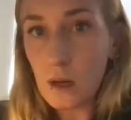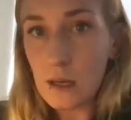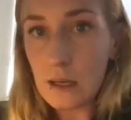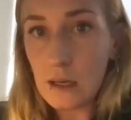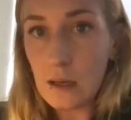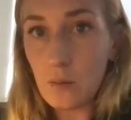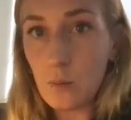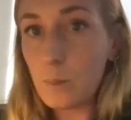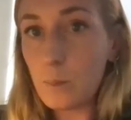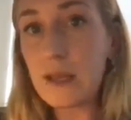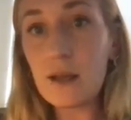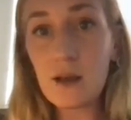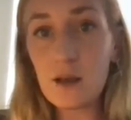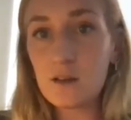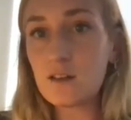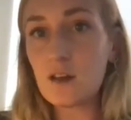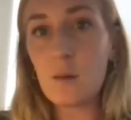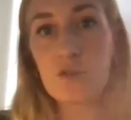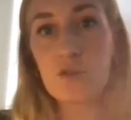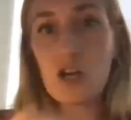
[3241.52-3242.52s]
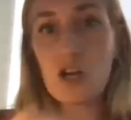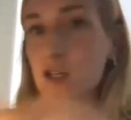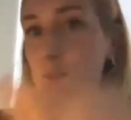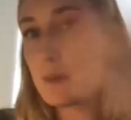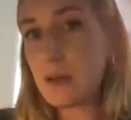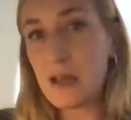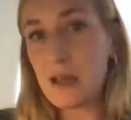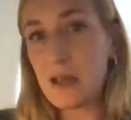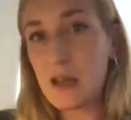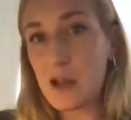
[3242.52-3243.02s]
being a subject,
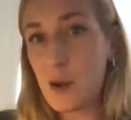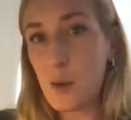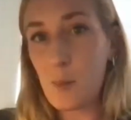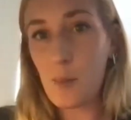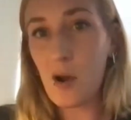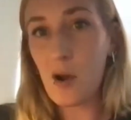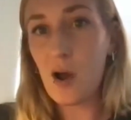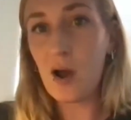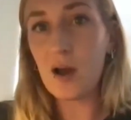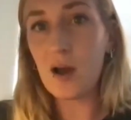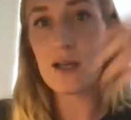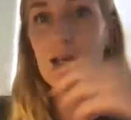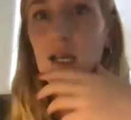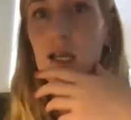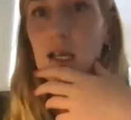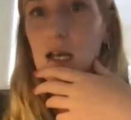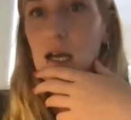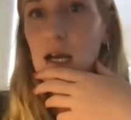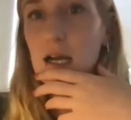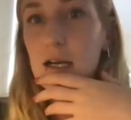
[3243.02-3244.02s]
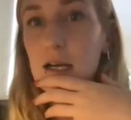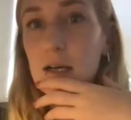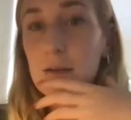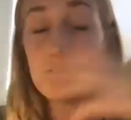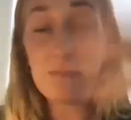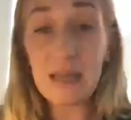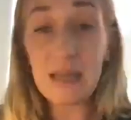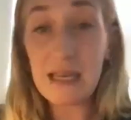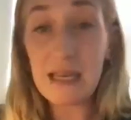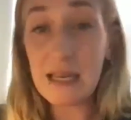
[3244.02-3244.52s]
being a body,
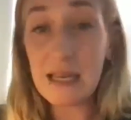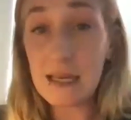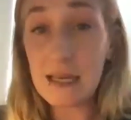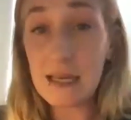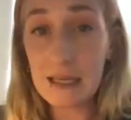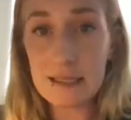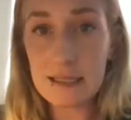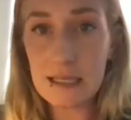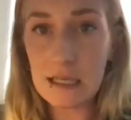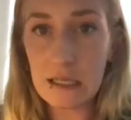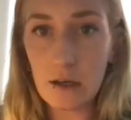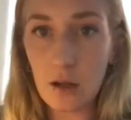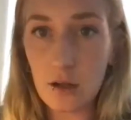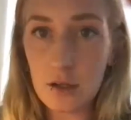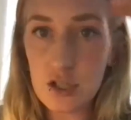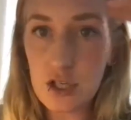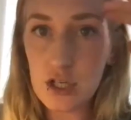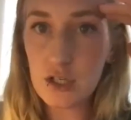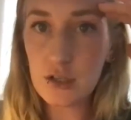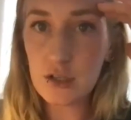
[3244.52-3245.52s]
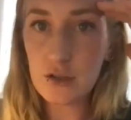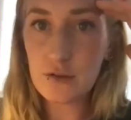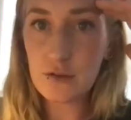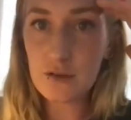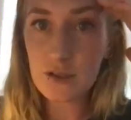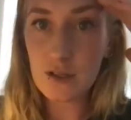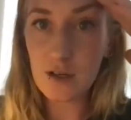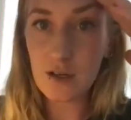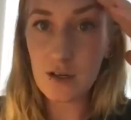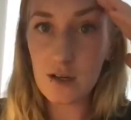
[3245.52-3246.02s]
being a technology user,
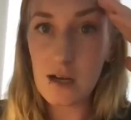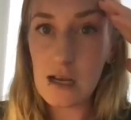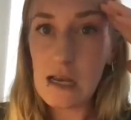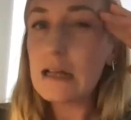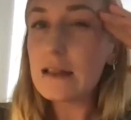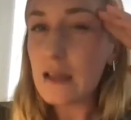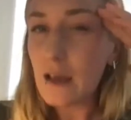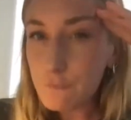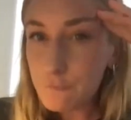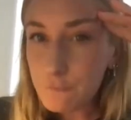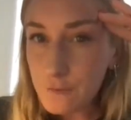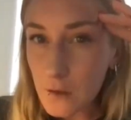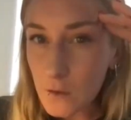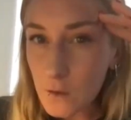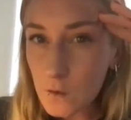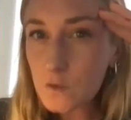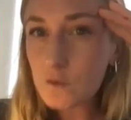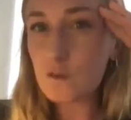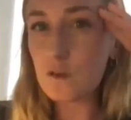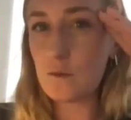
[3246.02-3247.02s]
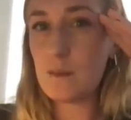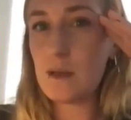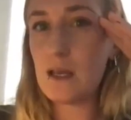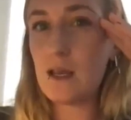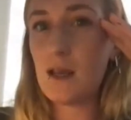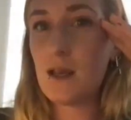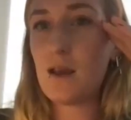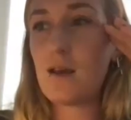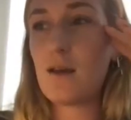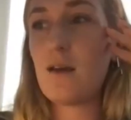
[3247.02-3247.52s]
that feels to me
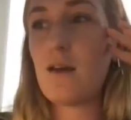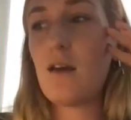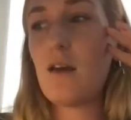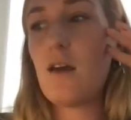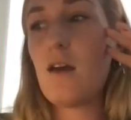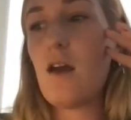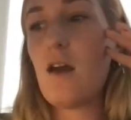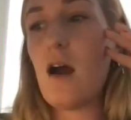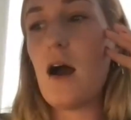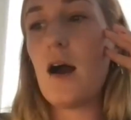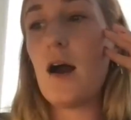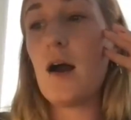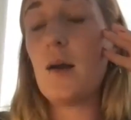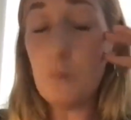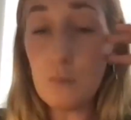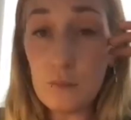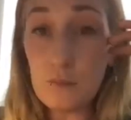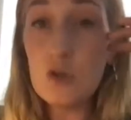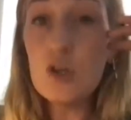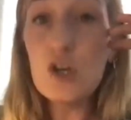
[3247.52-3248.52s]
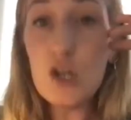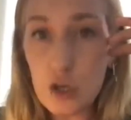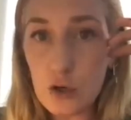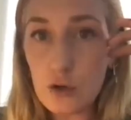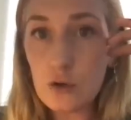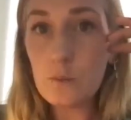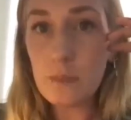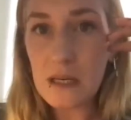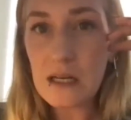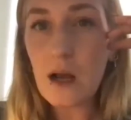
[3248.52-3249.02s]
new,
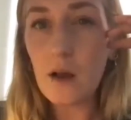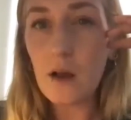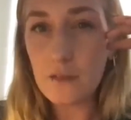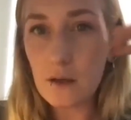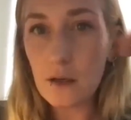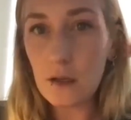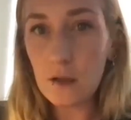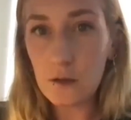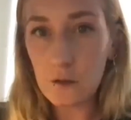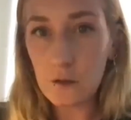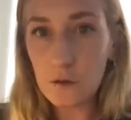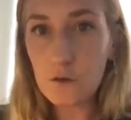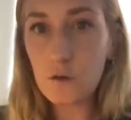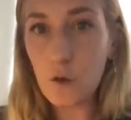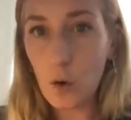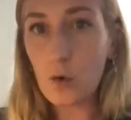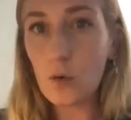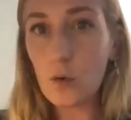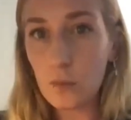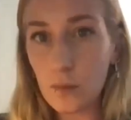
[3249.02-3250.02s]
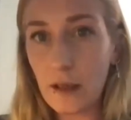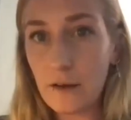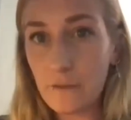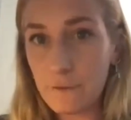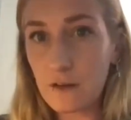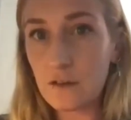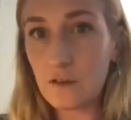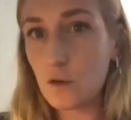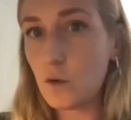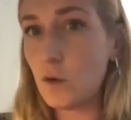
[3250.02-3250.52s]
because it is so like
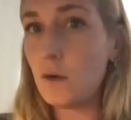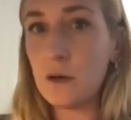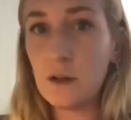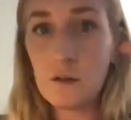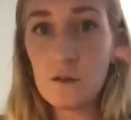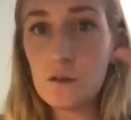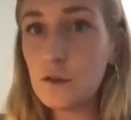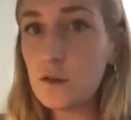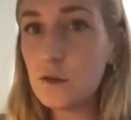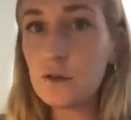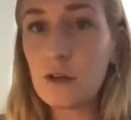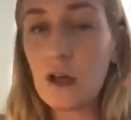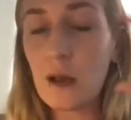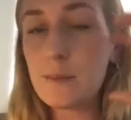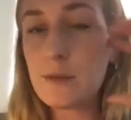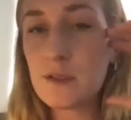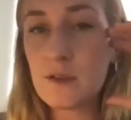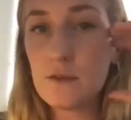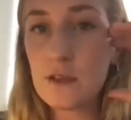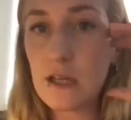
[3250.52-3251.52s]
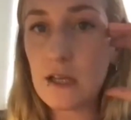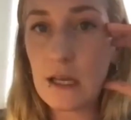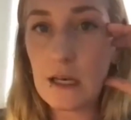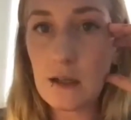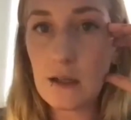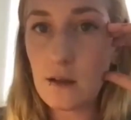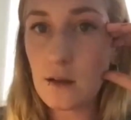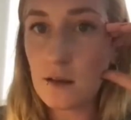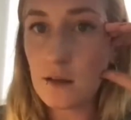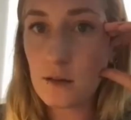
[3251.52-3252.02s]
physical and it's new types of data
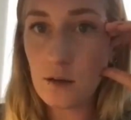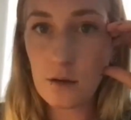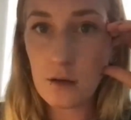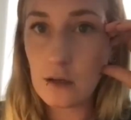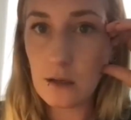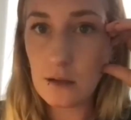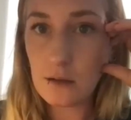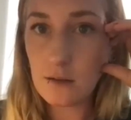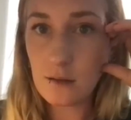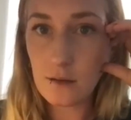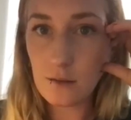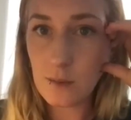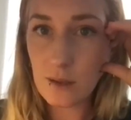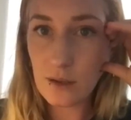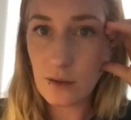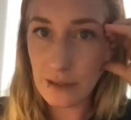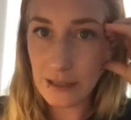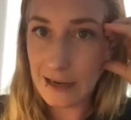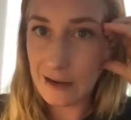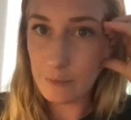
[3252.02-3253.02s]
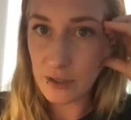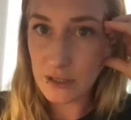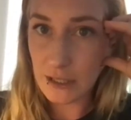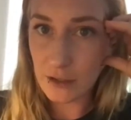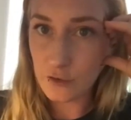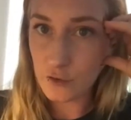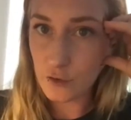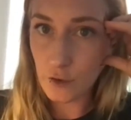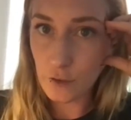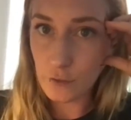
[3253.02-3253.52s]
that we don't really have protection
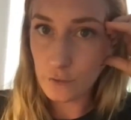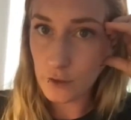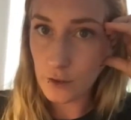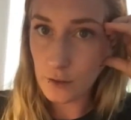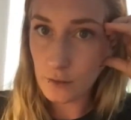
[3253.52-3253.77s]
over.